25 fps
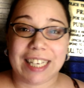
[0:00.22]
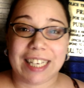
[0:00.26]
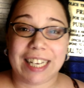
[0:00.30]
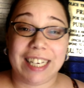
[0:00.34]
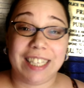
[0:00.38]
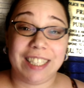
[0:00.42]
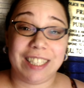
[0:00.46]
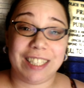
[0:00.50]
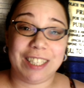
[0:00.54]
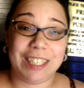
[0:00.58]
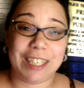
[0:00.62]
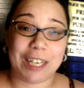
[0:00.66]

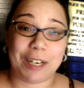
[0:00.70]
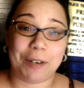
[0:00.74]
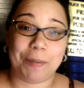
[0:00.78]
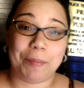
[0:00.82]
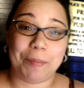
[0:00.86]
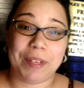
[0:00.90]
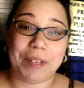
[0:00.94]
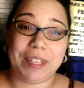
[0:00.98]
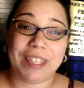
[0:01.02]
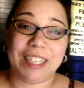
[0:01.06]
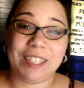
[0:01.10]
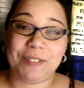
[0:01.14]
Ladies and
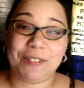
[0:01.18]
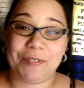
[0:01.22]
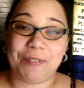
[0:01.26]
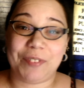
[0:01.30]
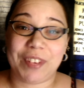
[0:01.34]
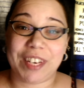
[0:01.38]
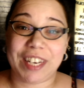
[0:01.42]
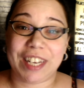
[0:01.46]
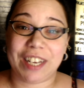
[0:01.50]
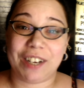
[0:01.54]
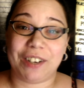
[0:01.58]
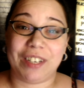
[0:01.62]
gentlemen, this
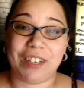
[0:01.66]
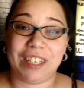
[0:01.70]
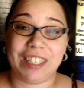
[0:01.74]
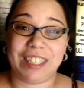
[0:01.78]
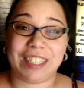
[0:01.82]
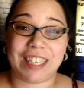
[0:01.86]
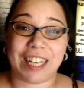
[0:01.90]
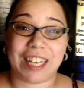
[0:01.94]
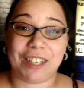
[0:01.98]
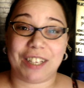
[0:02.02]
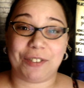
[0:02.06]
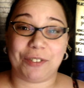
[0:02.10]
video
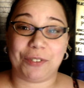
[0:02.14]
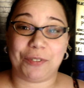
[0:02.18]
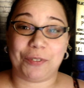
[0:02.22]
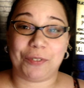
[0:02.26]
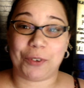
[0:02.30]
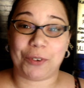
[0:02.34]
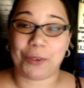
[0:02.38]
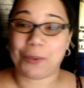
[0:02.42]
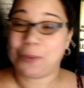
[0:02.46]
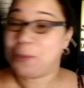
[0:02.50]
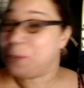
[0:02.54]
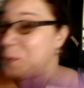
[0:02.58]
is scheduled for